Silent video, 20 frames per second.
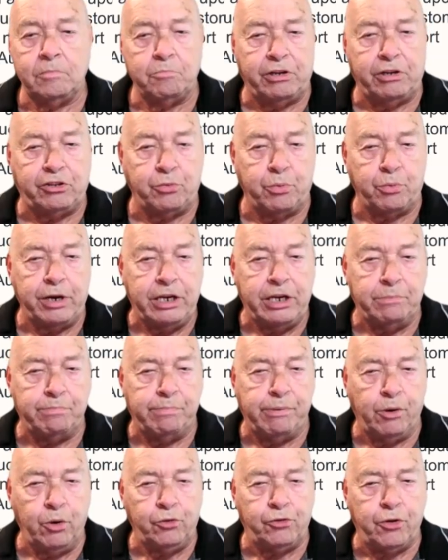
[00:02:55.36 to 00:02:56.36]
Between
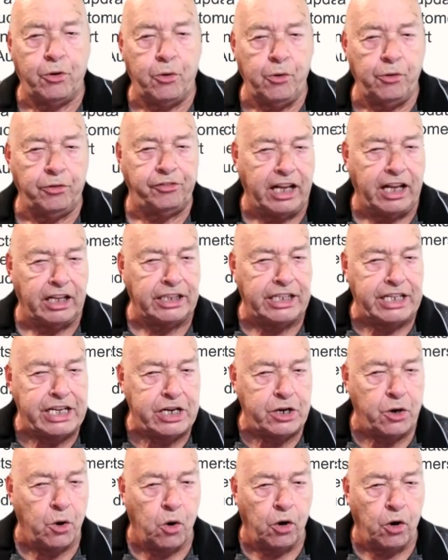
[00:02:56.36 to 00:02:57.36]
Bluetooth
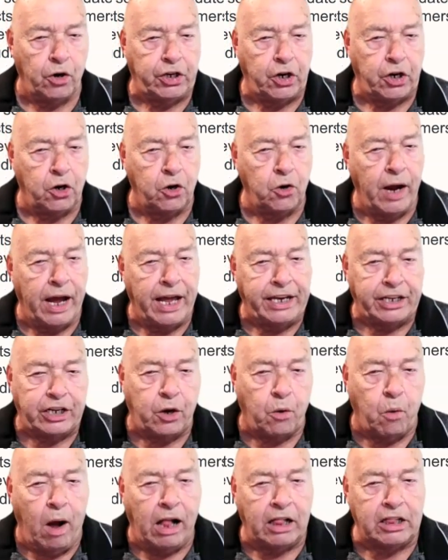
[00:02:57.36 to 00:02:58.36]
LE audio
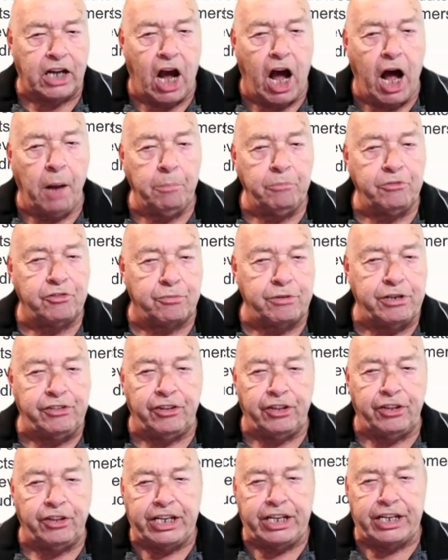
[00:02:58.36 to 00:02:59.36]
and Qualcomm's
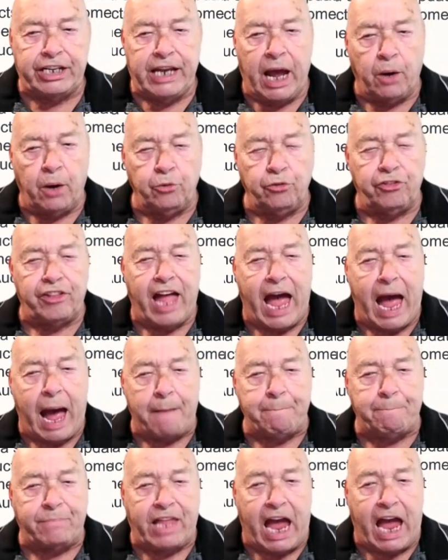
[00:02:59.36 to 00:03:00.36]
recently announced
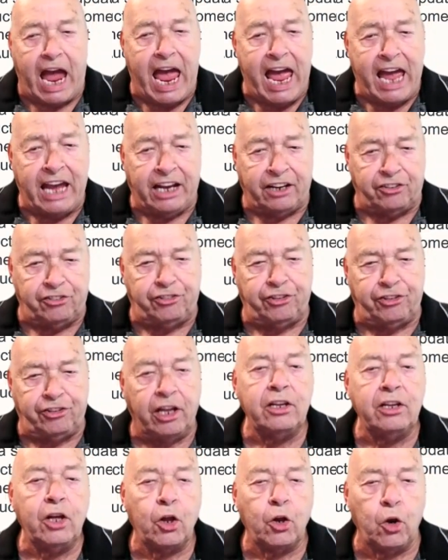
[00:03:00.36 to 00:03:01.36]
apt-X
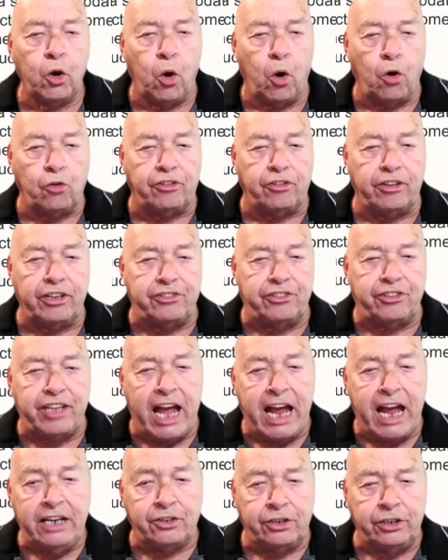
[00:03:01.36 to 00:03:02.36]
lossless
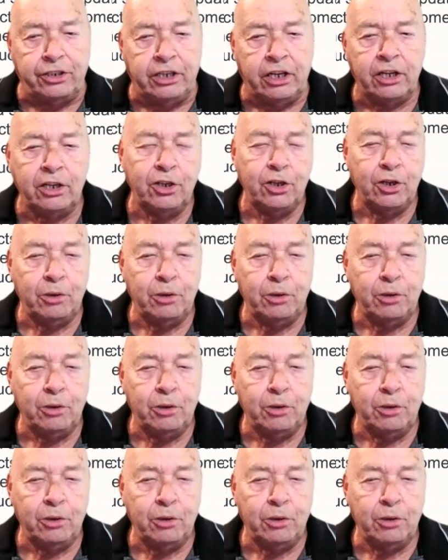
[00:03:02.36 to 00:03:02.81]
standard,